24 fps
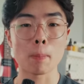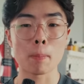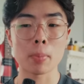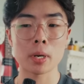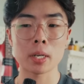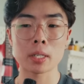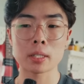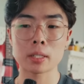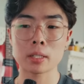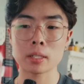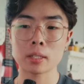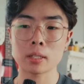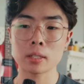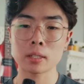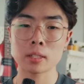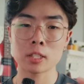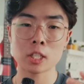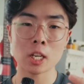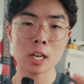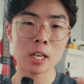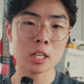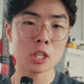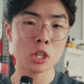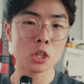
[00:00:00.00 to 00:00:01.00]
but
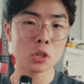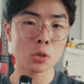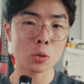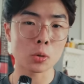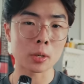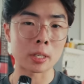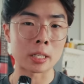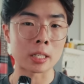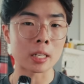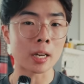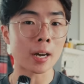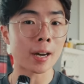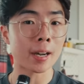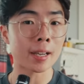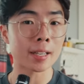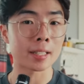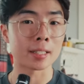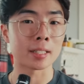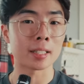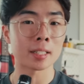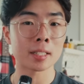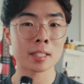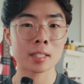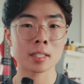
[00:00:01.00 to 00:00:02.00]
changing your entire
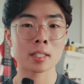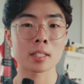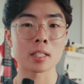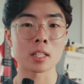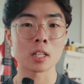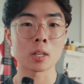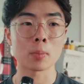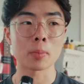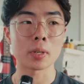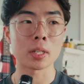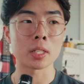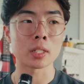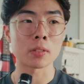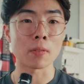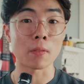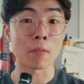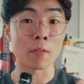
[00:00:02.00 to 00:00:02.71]
desk setup is